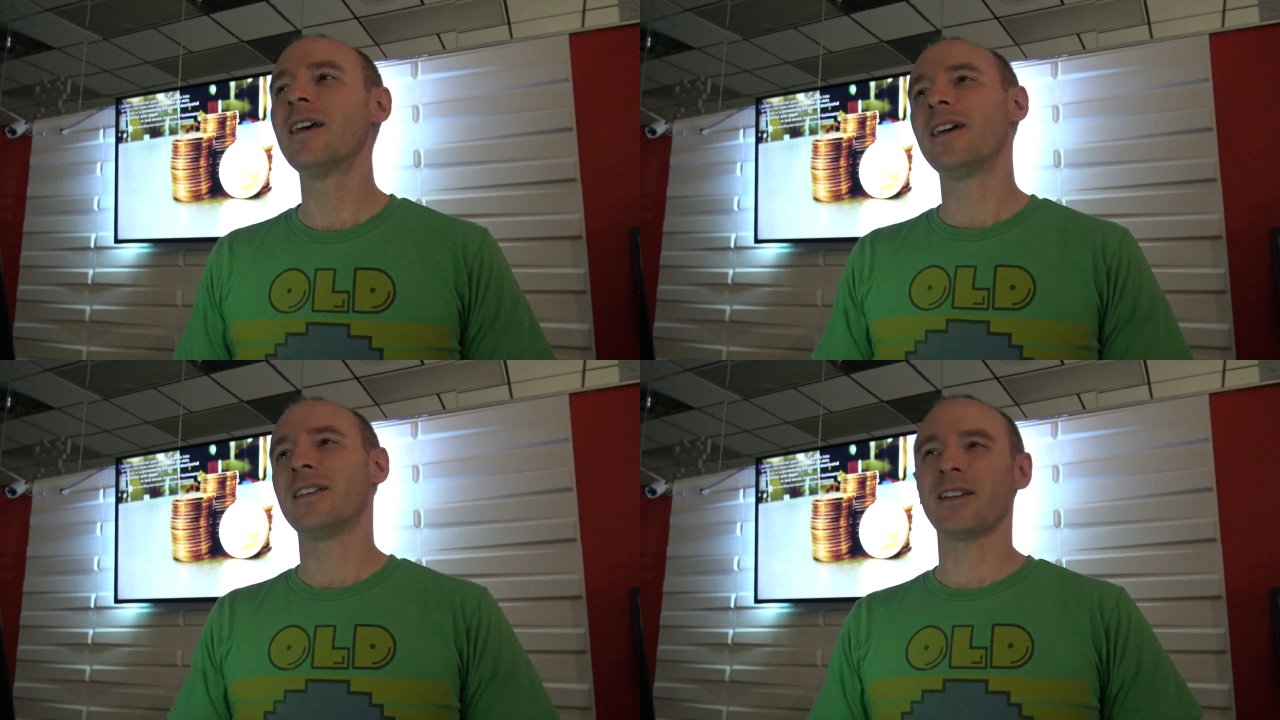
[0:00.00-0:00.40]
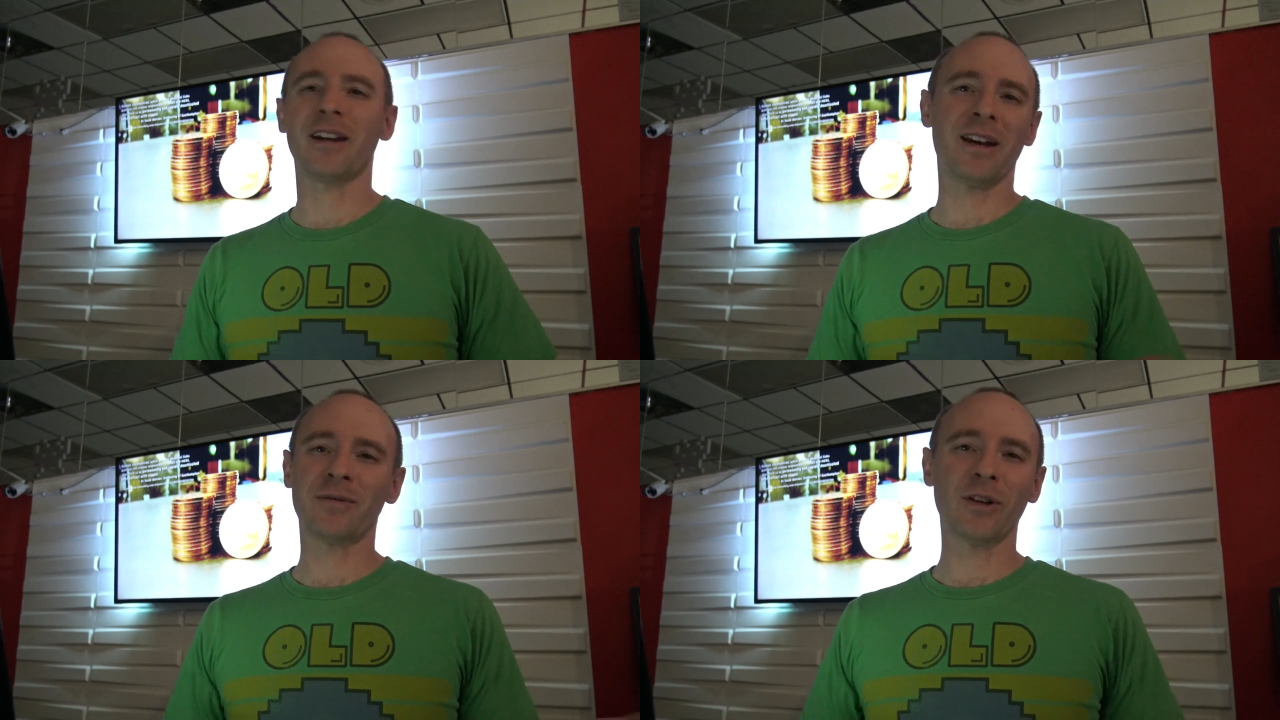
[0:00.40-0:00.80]
And then
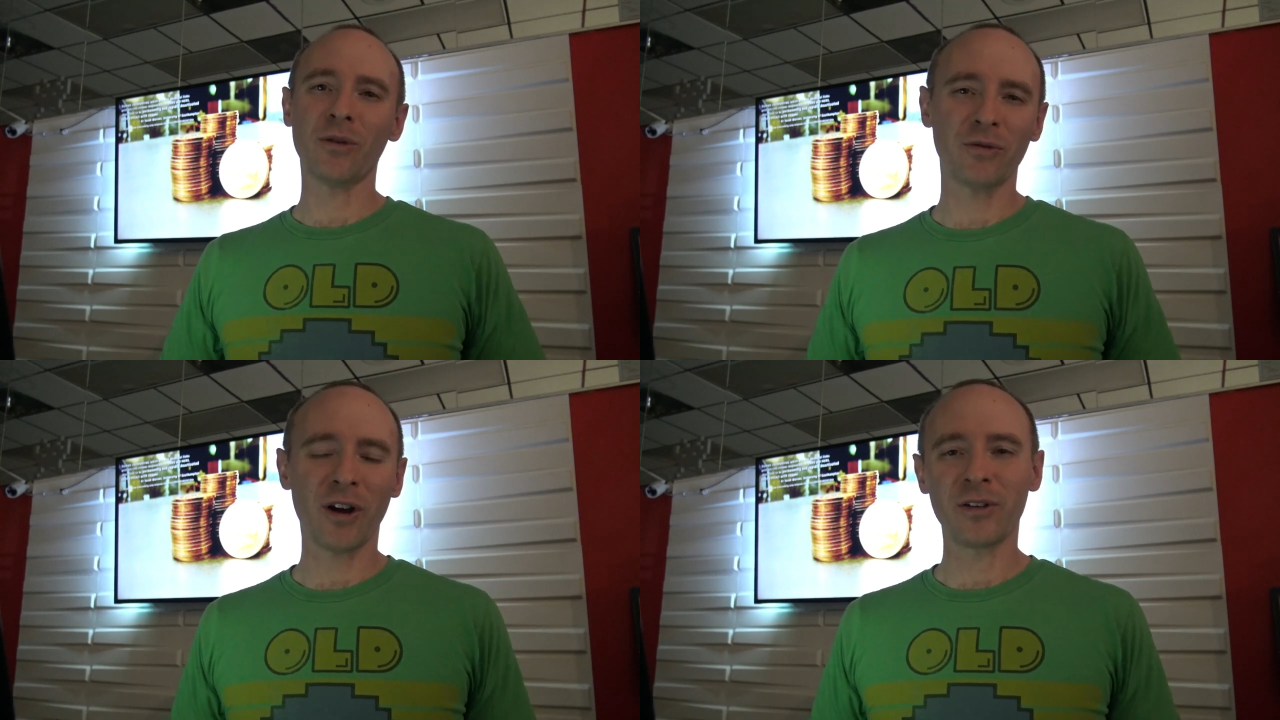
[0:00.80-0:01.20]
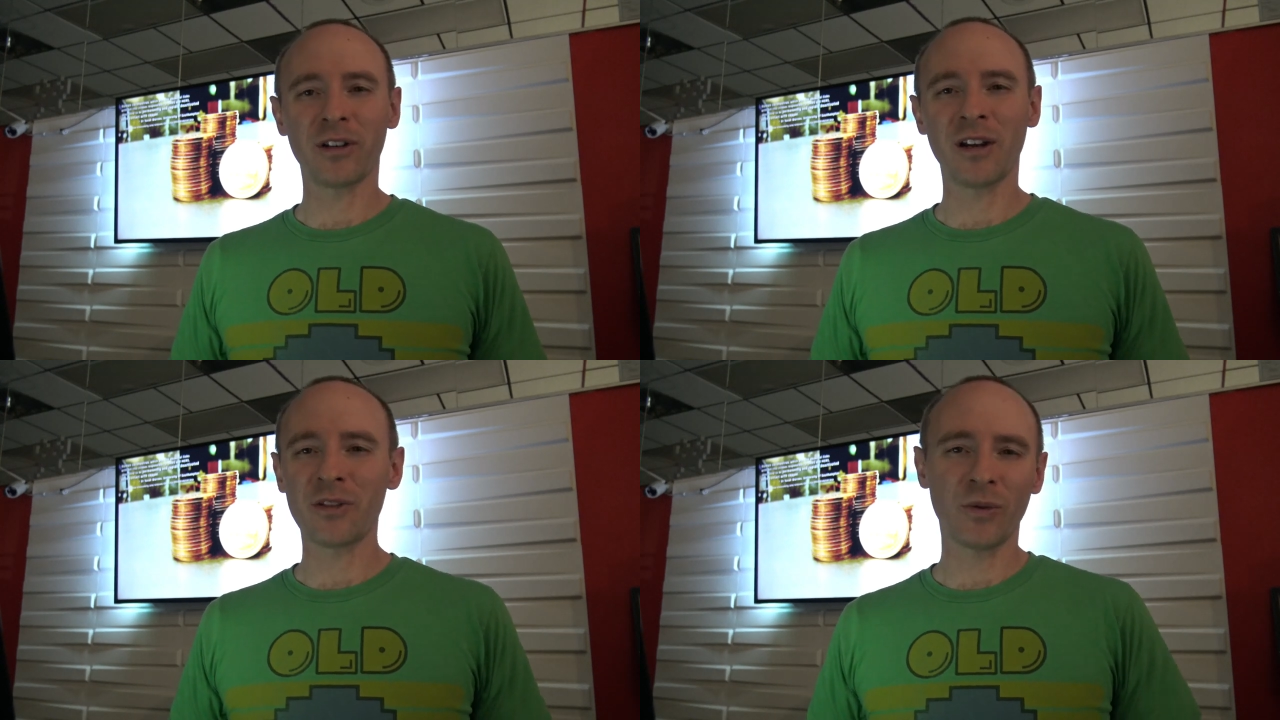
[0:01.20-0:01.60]
I'd have to go and find
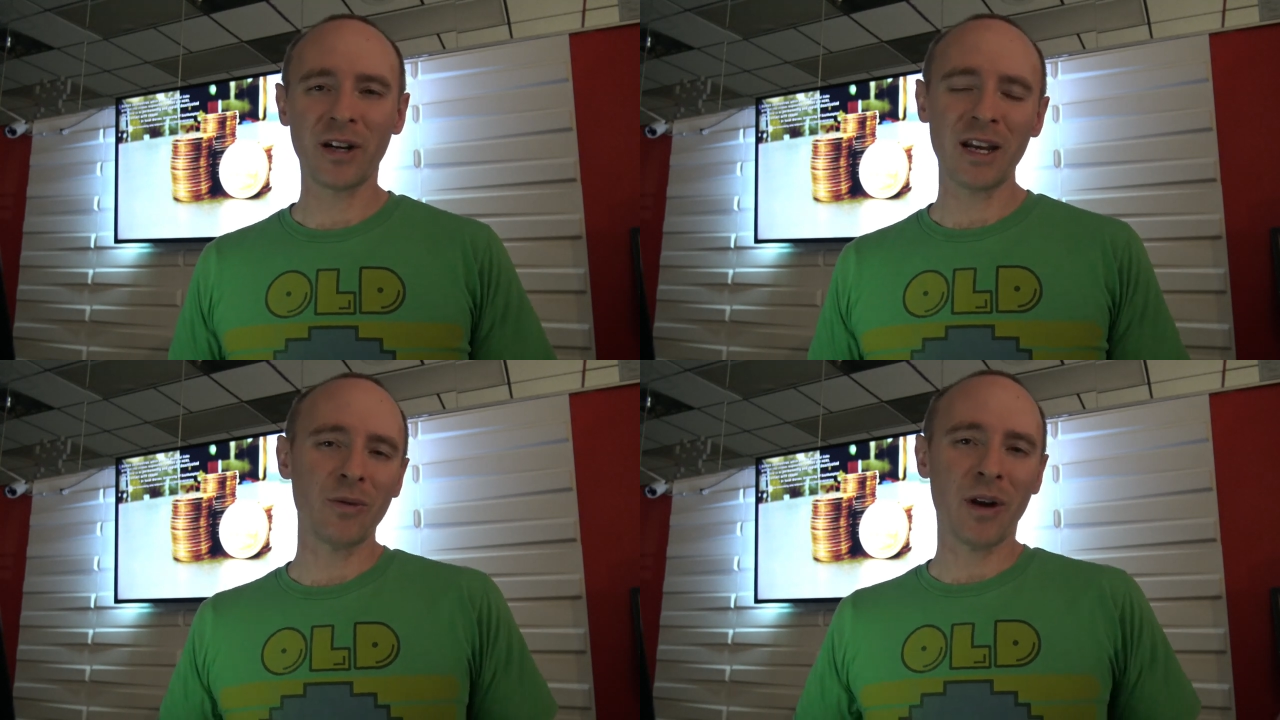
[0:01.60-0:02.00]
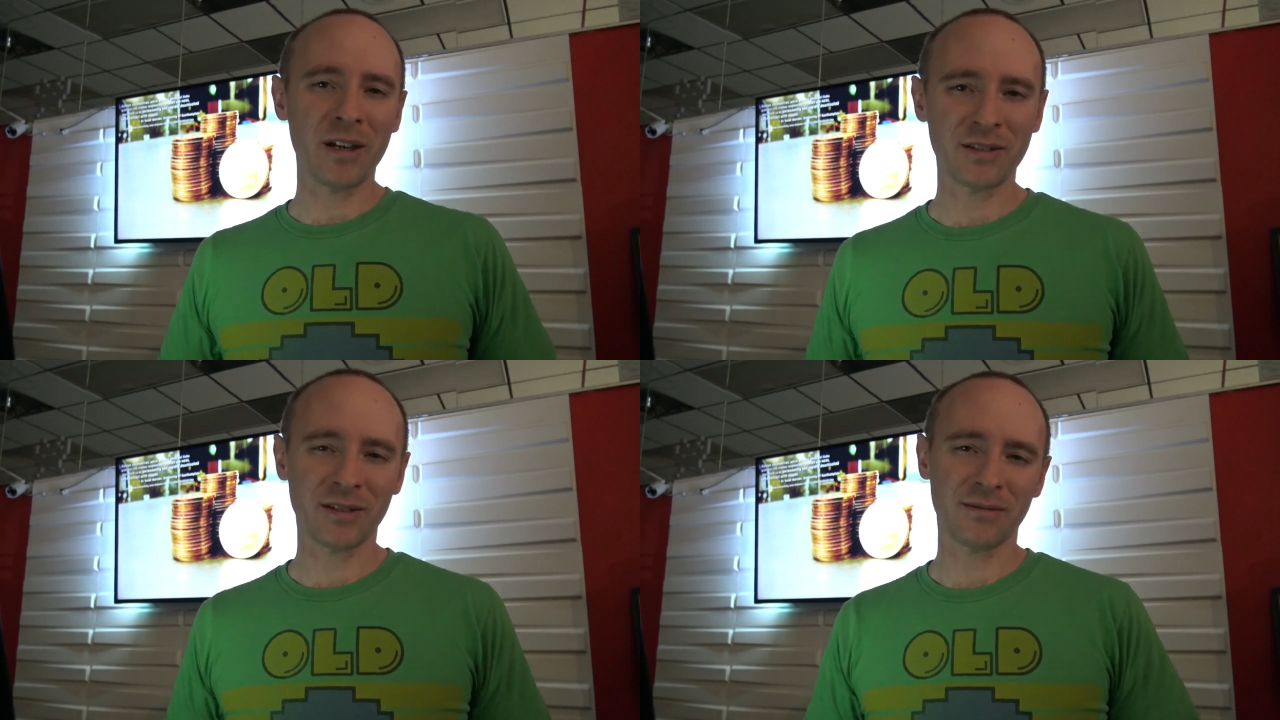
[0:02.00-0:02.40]
another one anyways,